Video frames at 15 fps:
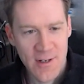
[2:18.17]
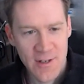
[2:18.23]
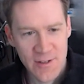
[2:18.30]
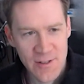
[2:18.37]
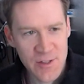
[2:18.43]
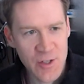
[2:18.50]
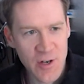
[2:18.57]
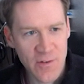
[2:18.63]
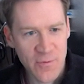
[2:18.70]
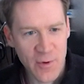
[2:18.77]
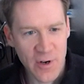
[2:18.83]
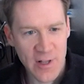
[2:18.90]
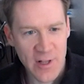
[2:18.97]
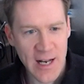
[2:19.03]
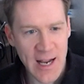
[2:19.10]
software
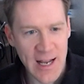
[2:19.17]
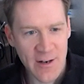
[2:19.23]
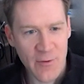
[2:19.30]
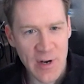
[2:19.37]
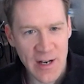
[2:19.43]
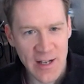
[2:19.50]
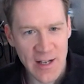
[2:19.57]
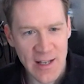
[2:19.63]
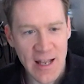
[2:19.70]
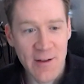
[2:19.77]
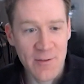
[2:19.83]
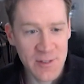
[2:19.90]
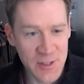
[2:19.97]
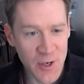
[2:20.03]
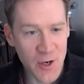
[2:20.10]
that I had written. That was
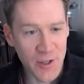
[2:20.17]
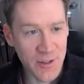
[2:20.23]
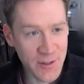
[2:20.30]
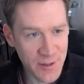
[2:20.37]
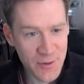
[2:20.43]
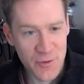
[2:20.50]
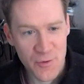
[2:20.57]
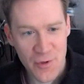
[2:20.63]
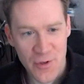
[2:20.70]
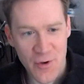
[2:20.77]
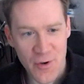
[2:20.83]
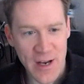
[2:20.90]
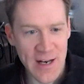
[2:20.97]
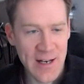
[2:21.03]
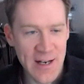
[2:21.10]
called
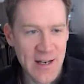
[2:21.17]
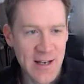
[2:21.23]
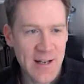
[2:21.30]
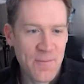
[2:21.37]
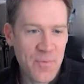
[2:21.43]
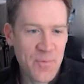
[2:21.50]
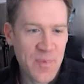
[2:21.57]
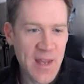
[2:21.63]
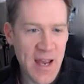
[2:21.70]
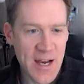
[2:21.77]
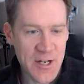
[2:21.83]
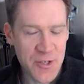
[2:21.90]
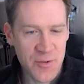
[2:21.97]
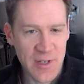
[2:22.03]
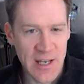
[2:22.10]
Truthcoin,
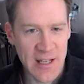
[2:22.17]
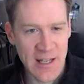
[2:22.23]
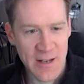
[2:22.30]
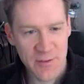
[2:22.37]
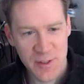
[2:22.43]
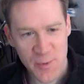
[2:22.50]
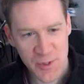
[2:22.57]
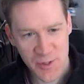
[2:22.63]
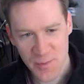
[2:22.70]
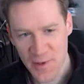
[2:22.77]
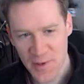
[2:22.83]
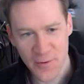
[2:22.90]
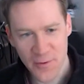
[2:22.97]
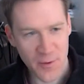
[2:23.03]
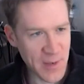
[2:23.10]
actually. And that was supposed to be
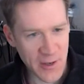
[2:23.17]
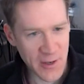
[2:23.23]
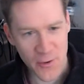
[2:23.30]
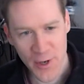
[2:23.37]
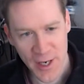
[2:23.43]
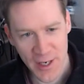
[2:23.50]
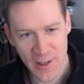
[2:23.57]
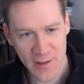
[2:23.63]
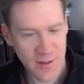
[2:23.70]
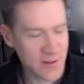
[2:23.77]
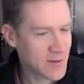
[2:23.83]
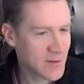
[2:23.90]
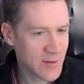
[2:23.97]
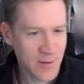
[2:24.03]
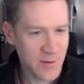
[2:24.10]
for Bitcoin
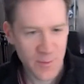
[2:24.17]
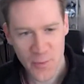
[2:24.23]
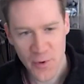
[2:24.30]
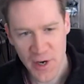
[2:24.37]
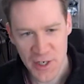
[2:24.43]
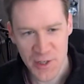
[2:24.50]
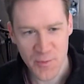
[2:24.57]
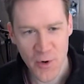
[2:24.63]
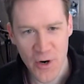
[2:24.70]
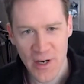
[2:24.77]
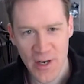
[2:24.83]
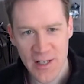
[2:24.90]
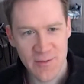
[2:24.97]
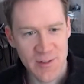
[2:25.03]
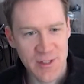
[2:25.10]
prediction markets,
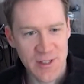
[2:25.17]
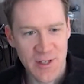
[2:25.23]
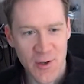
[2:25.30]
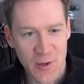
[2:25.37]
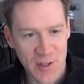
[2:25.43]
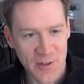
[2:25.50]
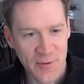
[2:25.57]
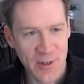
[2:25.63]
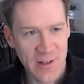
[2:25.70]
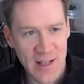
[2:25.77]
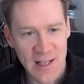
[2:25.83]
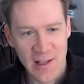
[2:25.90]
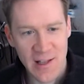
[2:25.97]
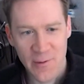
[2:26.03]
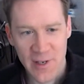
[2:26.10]
which is a whole different thing that
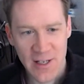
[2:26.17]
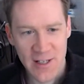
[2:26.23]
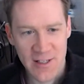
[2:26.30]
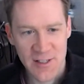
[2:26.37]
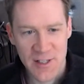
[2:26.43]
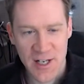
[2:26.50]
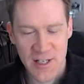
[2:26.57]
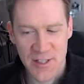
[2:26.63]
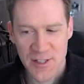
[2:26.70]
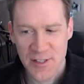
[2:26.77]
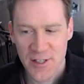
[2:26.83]
we can discuss.